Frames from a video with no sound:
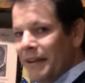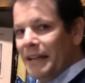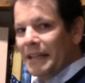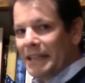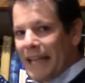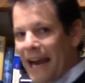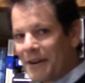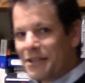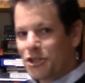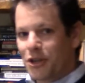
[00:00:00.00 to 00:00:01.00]
Larrie
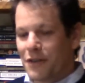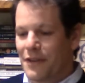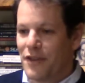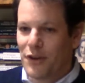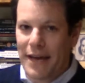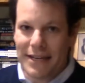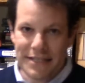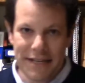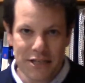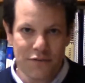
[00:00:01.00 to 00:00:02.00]
served in the United
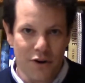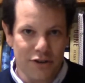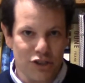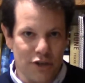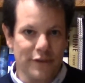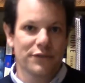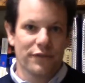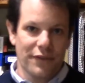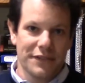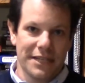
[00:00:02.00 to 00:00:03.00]
States Foreign Service for
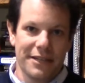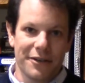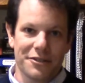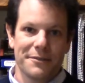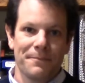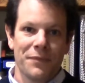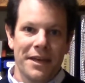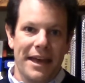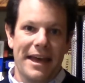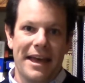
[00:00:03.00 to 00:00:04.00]
15 years.
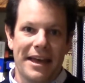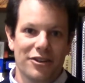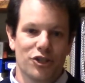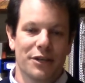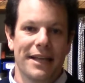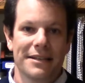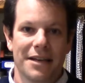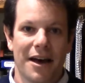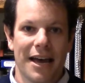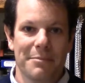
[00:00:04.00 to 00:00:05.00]
And during that
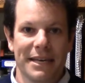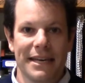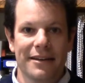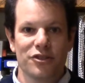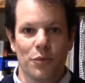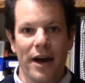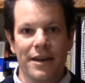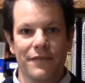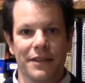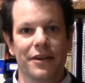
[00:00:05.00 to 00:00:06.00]
time, he and his
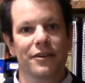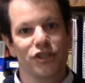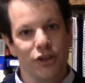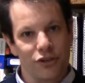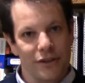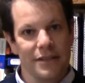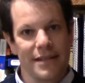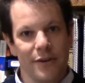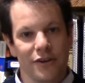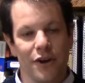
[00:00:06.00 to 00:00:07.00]
wife and their children, as they
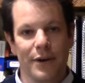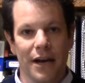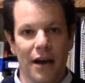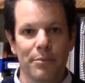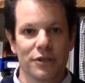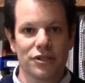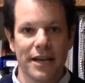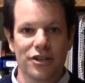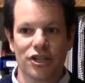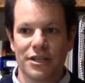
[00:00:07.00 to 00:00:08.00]
were growing up, were
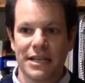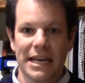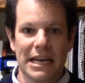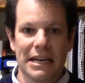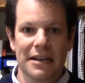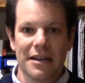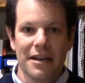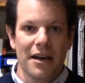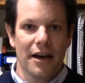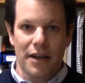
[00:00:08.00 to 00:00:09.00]
stationed in
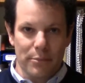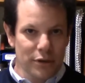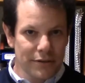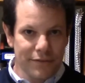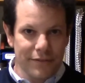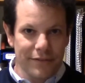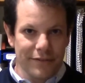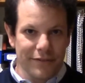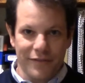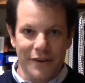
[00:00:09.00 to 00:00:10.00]
a number of
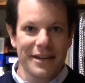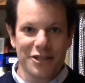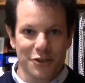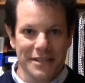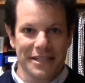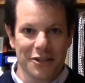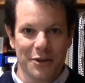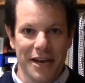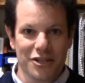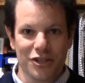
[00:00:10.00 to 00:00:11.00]
very interesting
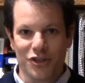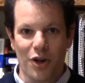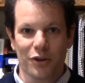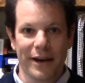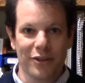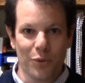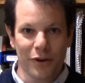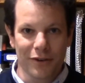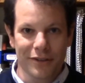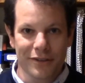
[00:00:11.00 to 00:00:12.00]
locations all around the world.